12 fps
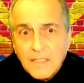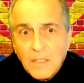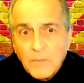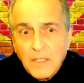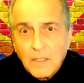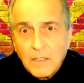
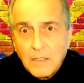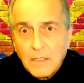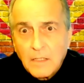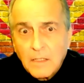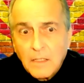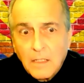Director,
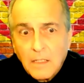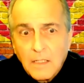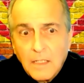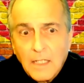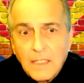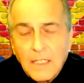did you want to
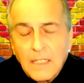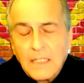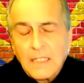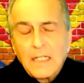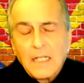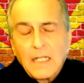add something?